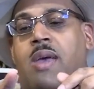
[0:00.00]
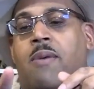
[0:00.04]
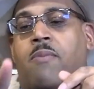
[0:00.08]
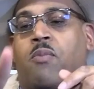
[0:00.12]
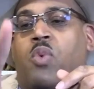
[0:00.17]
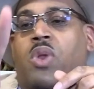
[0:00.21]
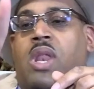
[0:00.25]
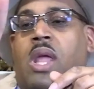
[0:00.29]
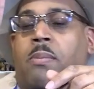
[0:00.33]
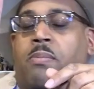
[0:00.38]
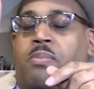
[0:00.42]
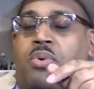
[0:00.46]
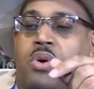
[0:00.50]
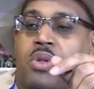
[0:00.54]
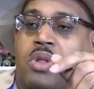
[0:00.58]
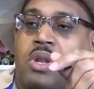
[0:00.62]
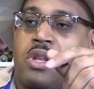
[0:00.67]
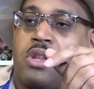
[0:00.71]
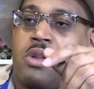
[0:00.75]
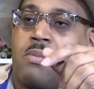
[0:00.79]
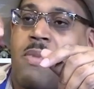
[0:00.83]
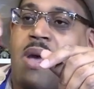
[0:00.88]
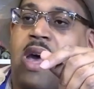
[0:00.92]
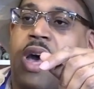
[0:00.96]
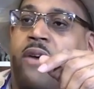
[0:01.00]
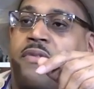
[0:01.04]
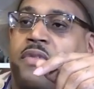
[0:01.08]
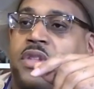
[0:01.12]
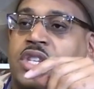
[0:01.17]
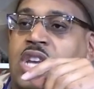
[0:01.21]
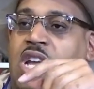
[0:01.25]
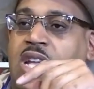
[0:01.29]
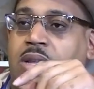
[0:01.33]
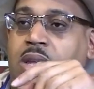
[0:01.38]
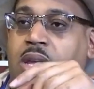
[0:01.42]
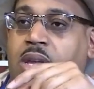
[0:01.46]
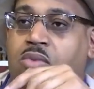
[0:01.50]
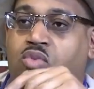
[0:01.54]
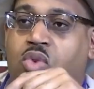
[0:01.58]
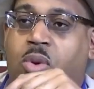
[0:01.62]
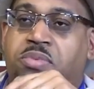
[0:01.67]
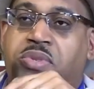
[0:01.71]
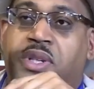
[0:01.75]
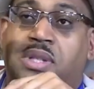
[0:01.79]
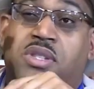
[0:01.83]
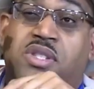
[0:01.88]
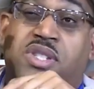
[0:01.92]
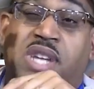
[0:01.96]
When they pull it in the mouth, it
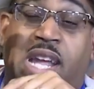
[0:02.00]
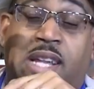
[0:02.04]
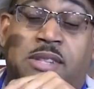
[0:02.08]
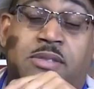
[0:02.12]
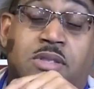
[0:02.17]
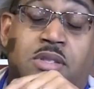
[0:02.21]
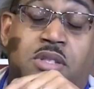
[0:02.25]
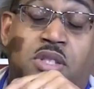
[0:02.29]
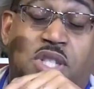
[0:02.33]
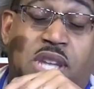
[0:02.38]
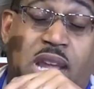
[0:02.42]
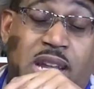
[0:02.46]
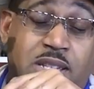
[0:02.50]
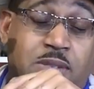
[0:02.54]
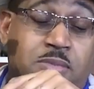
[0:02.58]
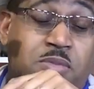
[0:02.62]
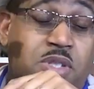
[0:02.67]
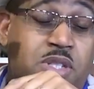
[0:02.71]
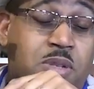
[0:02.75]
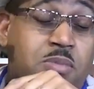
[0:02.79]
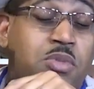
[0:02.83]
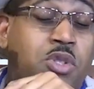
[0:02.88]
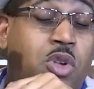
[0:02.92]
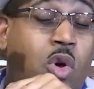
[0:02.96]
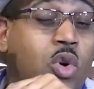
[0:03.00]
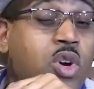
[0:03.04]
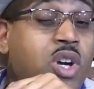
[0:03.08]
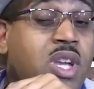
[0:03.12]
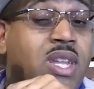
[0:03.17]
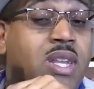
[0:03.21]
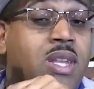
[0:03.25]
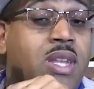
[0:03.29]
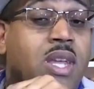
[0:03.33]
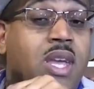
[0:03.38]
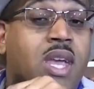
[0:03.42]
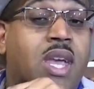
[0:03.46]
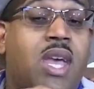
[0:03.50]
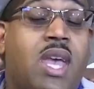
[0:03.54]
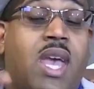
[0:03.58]
rubs against the Jacobson's organ,